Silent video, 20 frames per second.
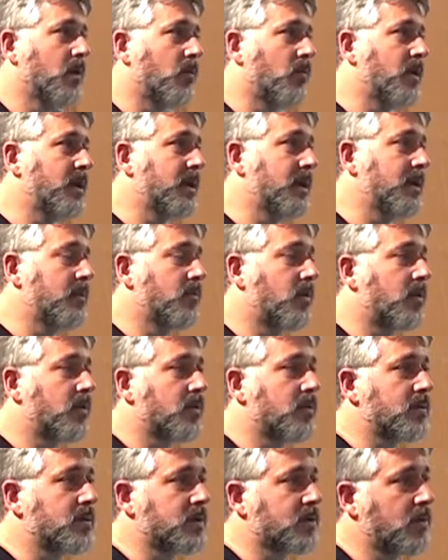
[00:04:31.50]
We
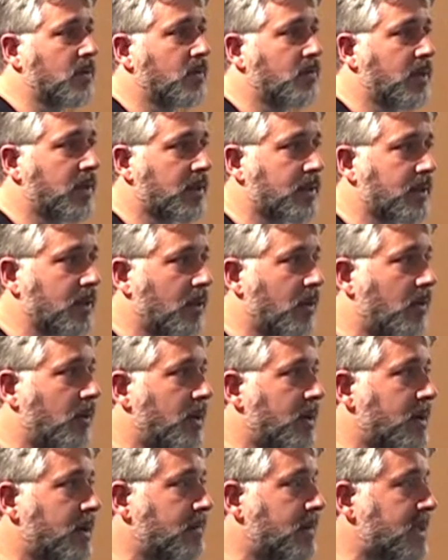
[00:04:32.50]
work also with
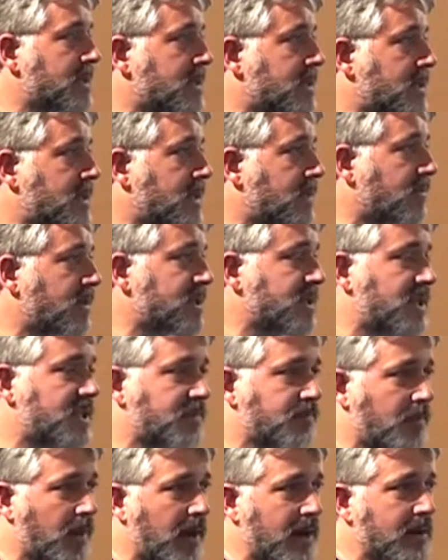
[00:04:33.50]
our university
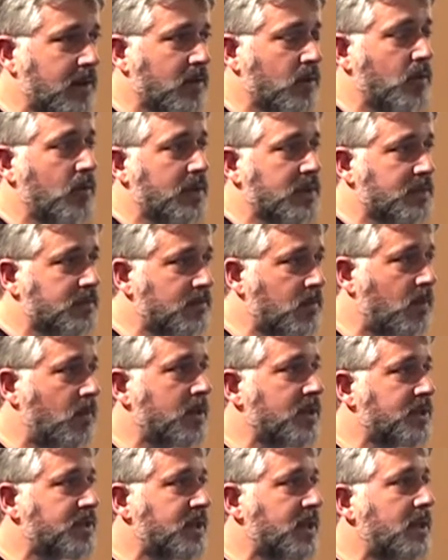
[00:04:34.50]
research park, who is
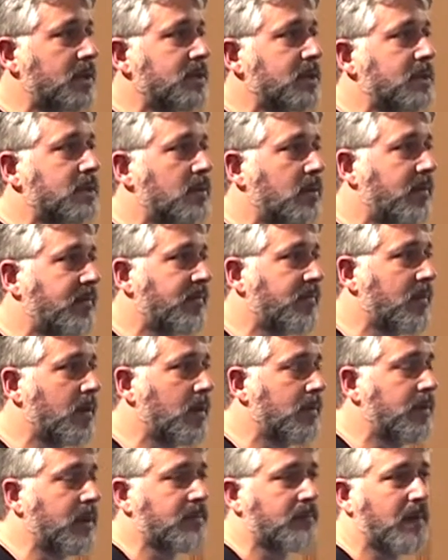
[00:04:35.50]
more in charge of
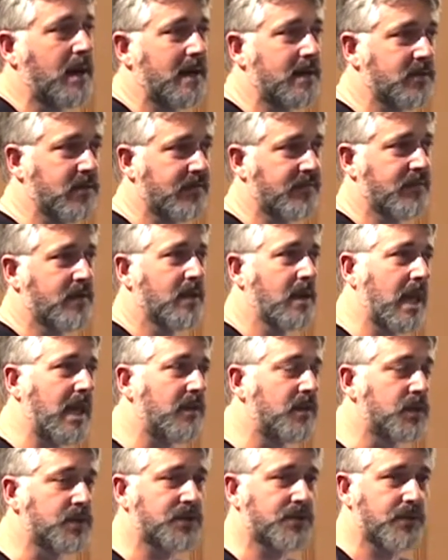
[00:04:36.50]
uh, that part of
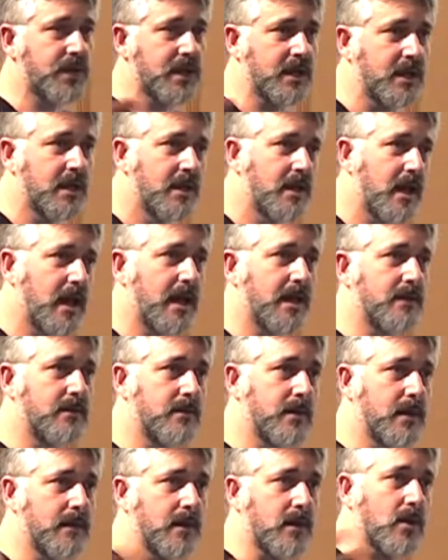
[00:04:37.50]
industry
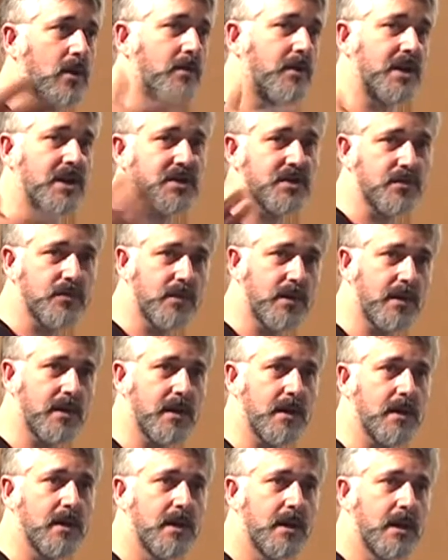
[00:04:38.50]
and uh, the collaboration with
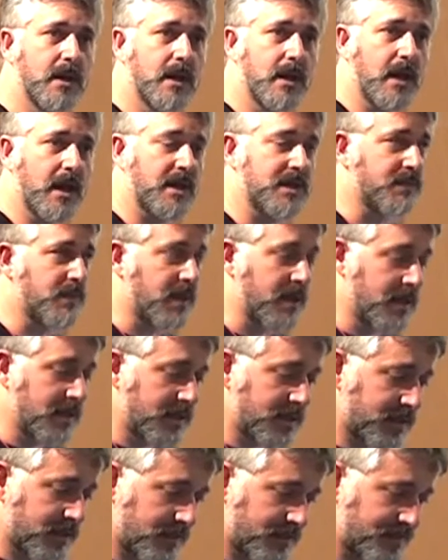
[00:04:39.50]
the
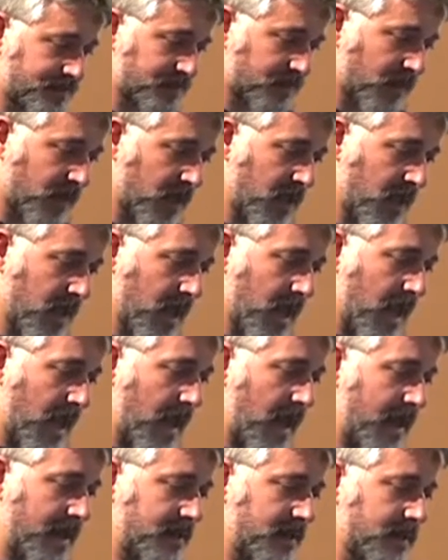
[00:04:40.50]
SMEs
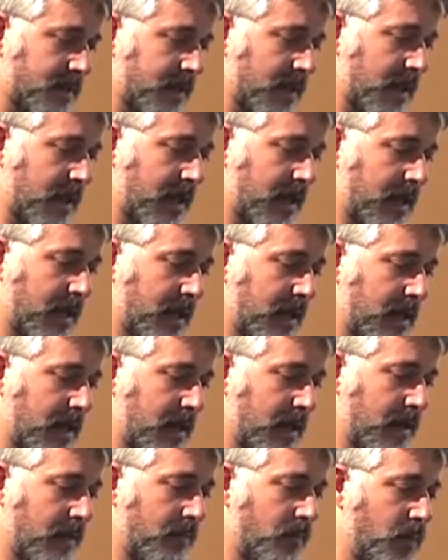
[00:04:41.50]
and
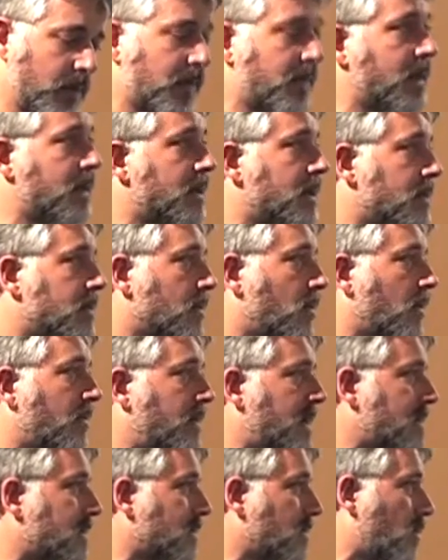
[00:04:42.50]
uh, with the
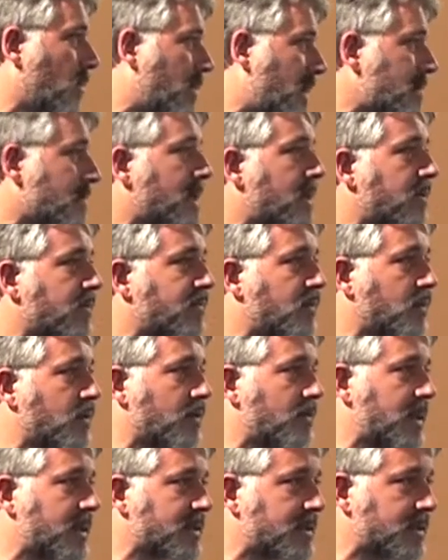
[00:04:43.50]
gover government of the
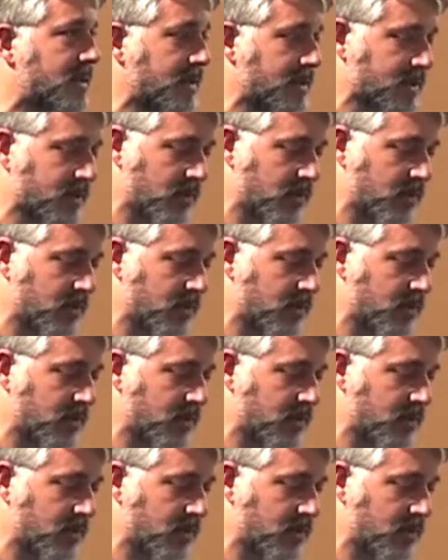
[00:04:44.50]
university.